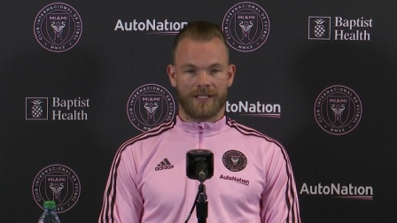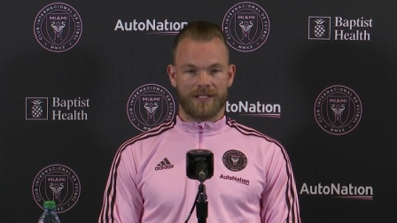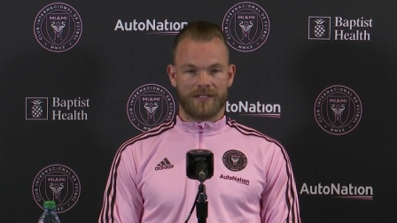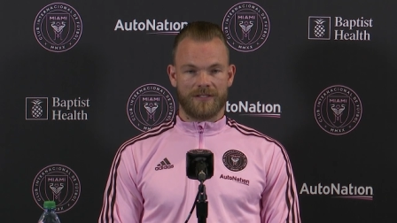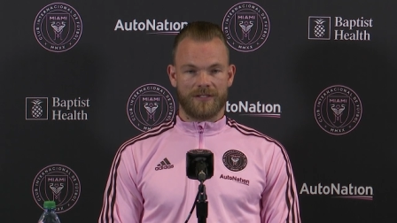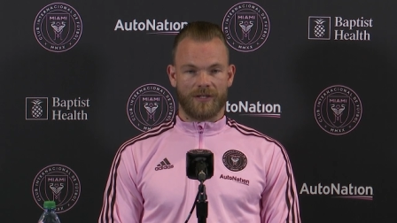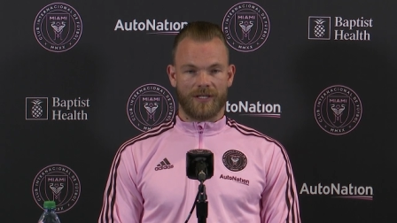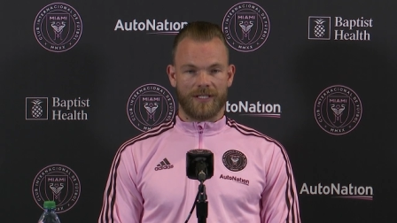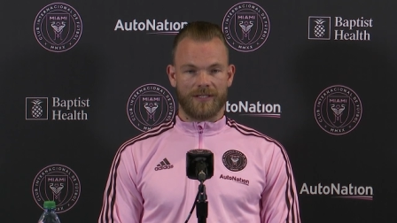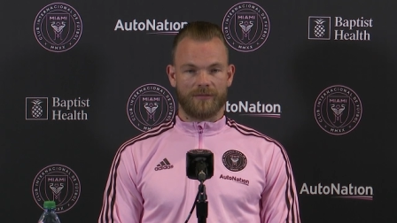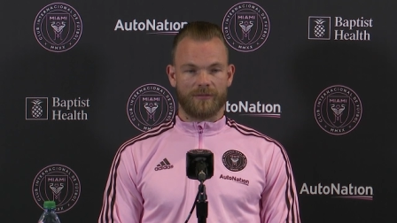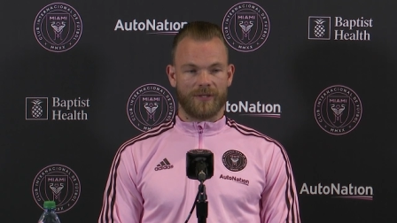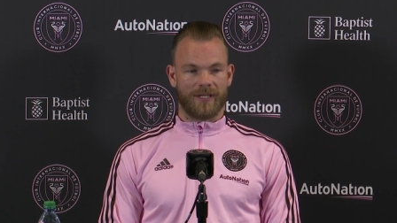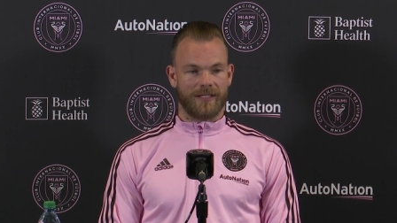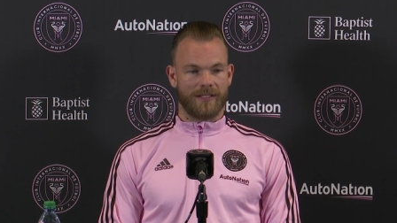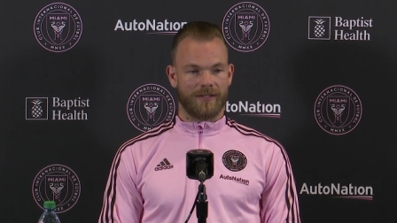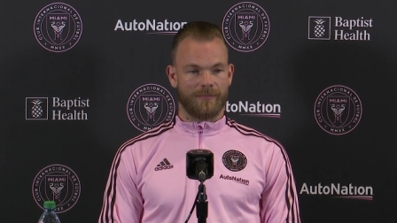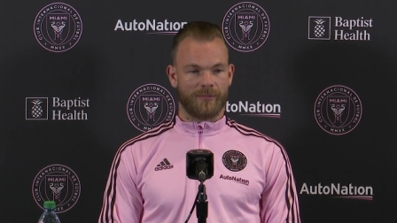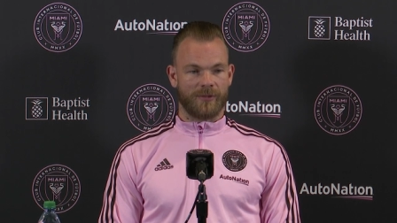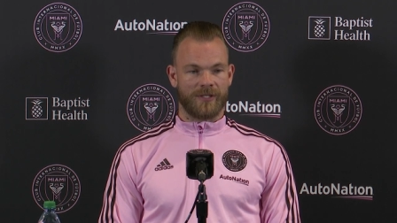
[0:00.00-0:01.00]
So I
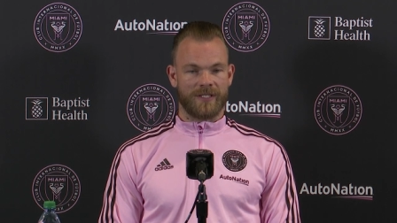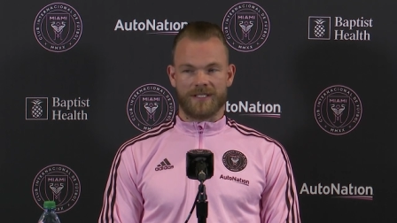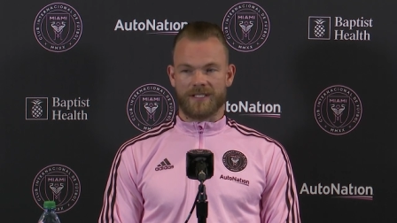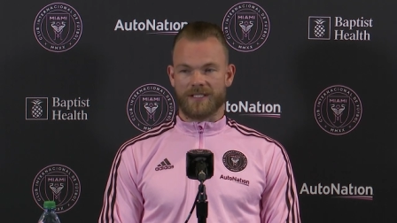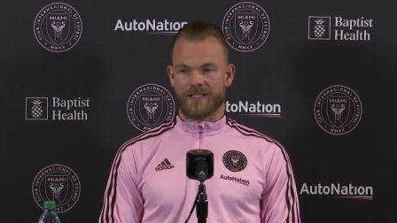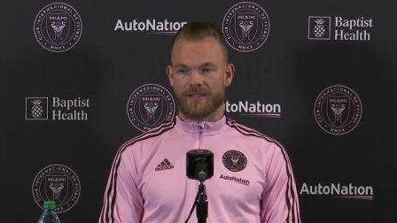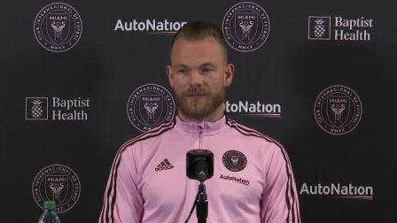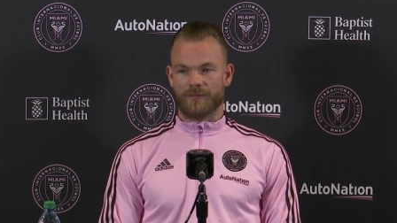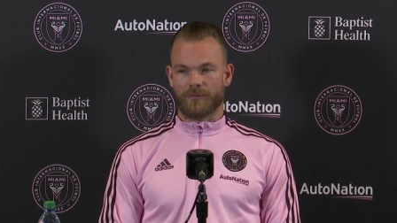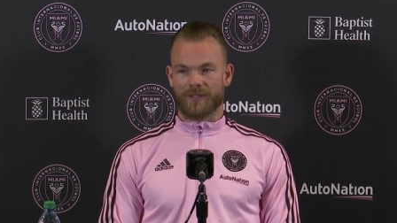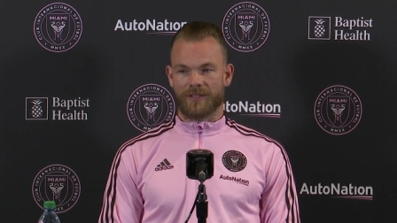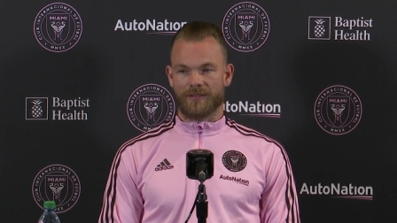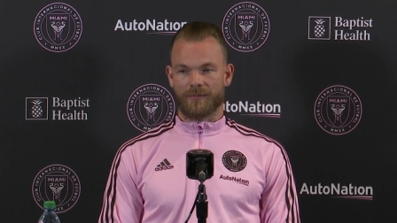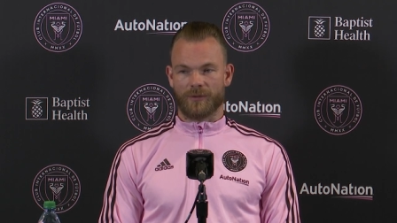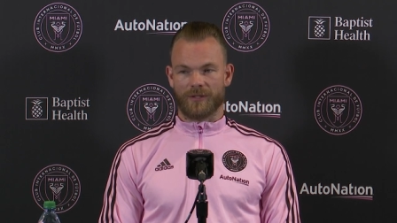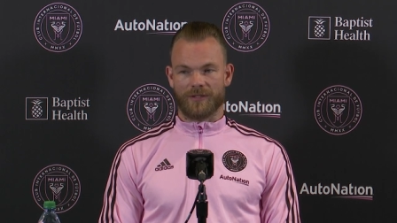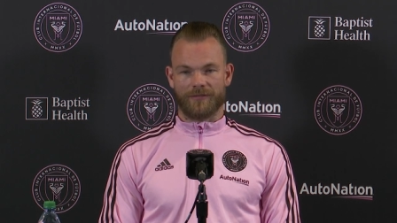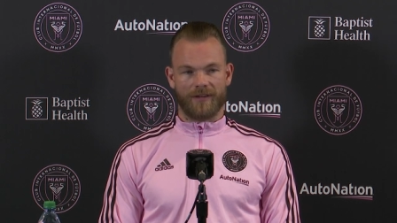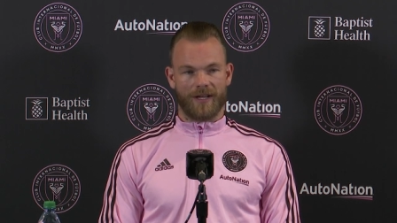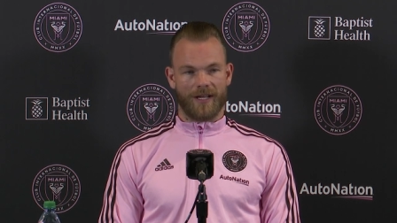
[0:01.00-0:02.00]
trained the preseason
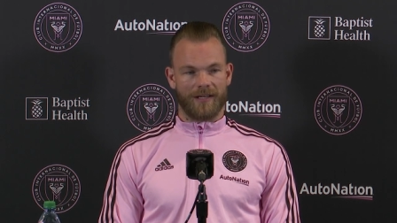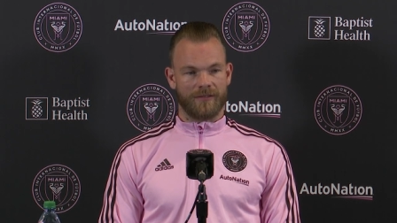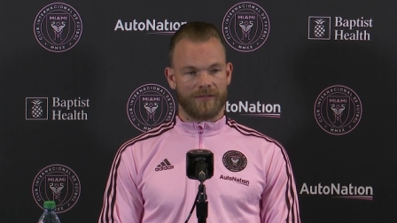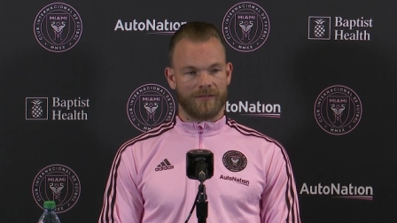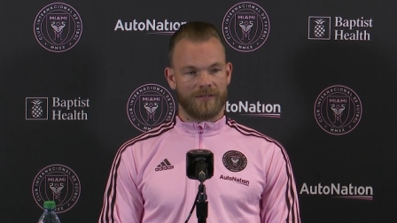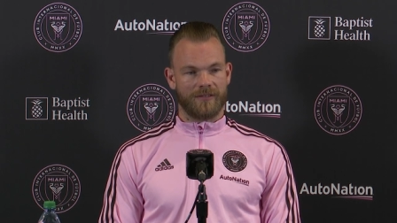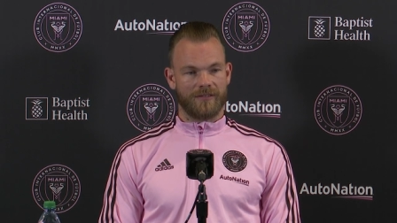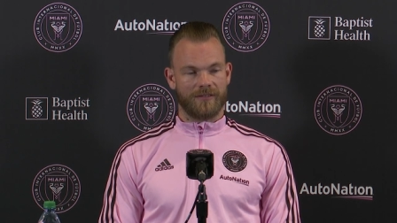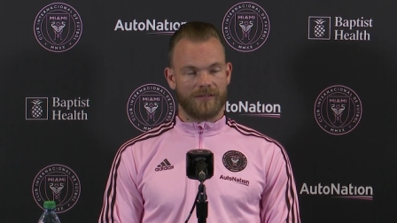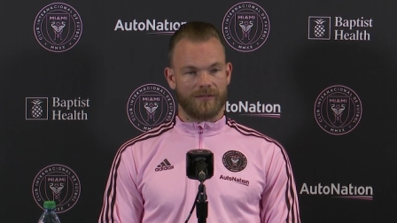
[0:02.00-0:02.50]
with Feyenoord